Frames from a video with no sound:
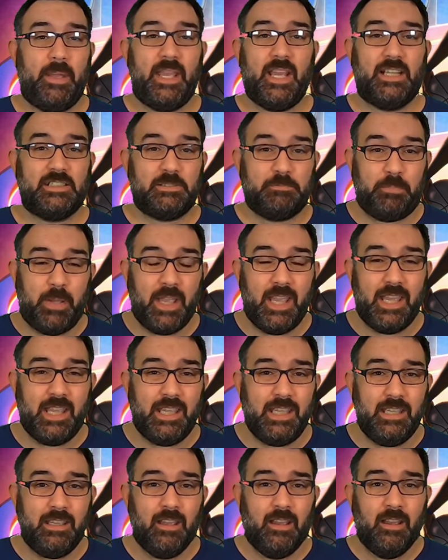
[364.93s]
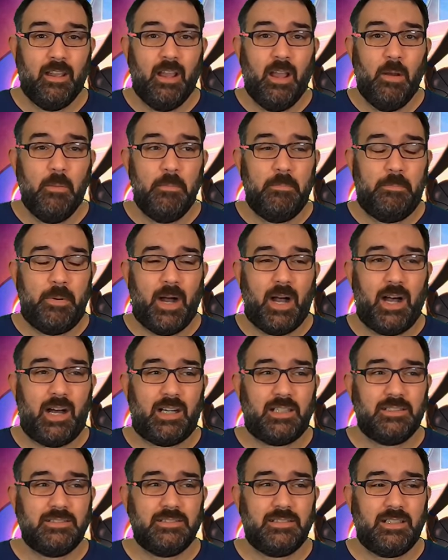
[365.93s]
PSP,
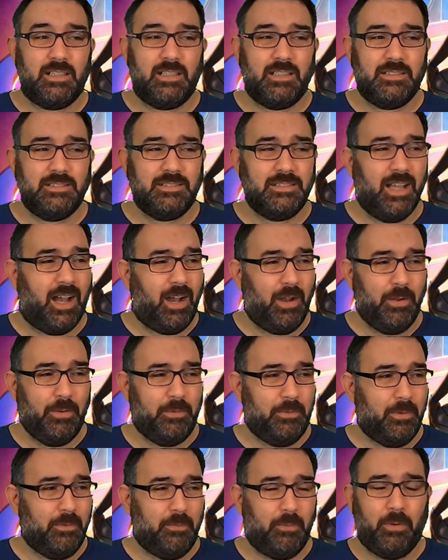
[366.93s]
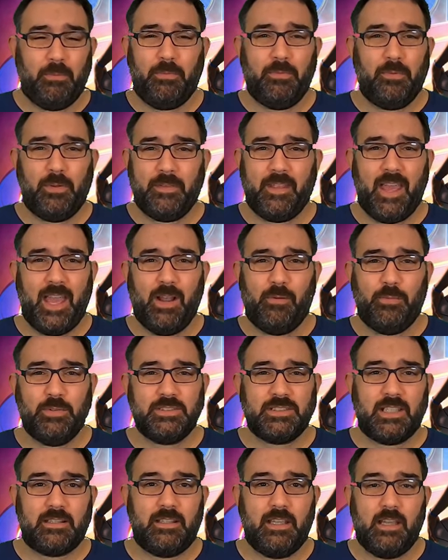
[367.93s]
but no, what the hell
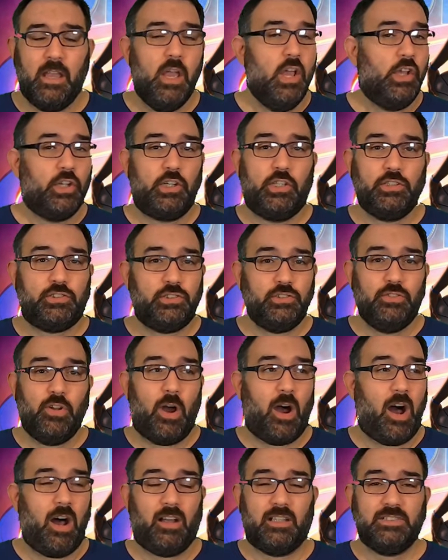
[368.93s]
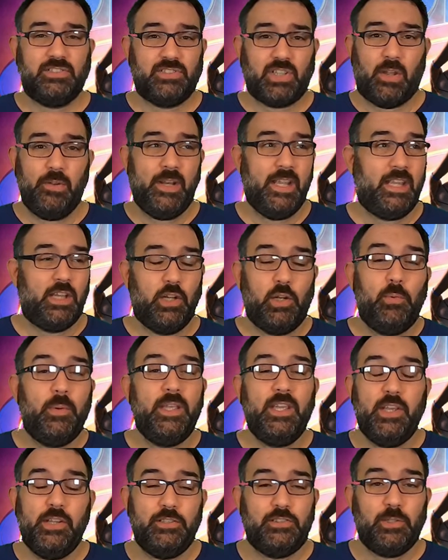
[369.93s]
was that thing? Could you not ask Sony, could
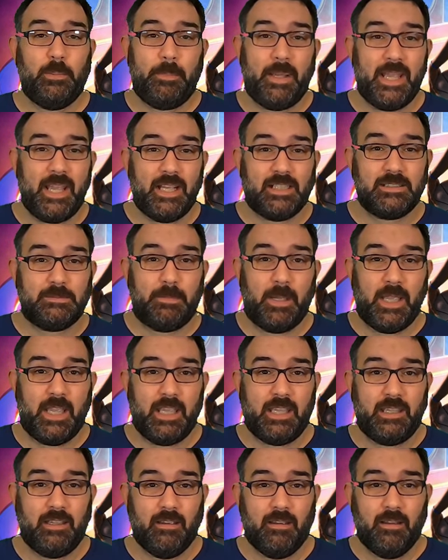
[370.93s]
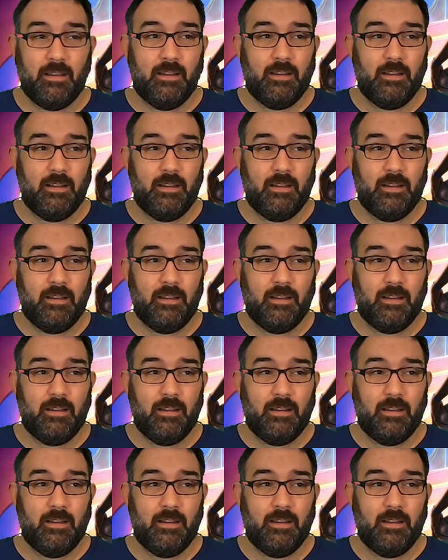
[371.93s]
we use your PSP?